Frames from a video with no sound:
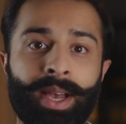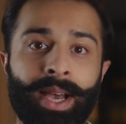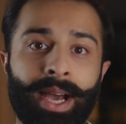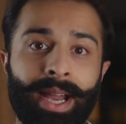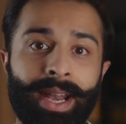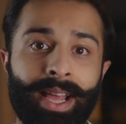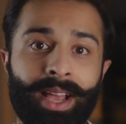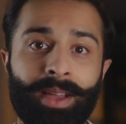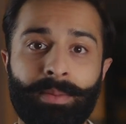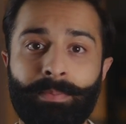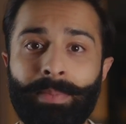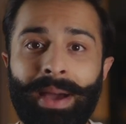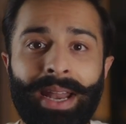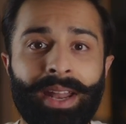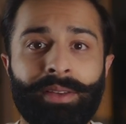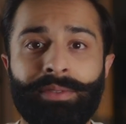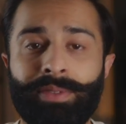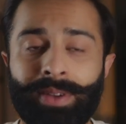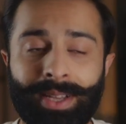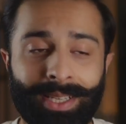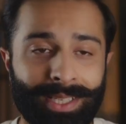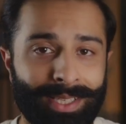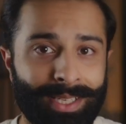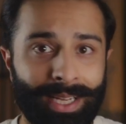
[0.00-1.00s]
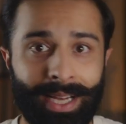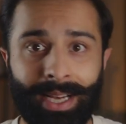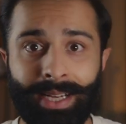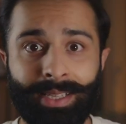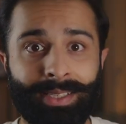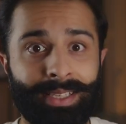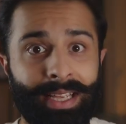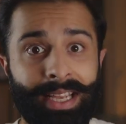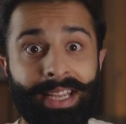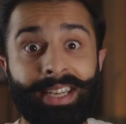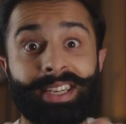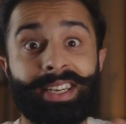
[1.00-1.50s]
and it can manifest
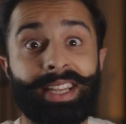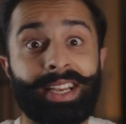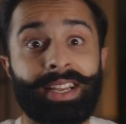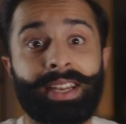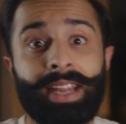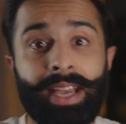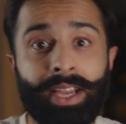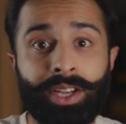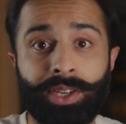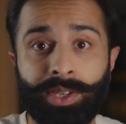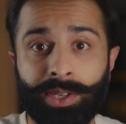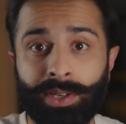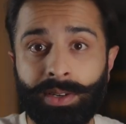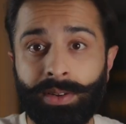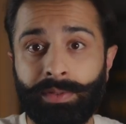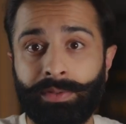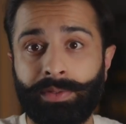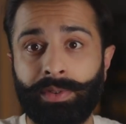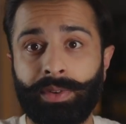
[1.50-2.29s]
as indignation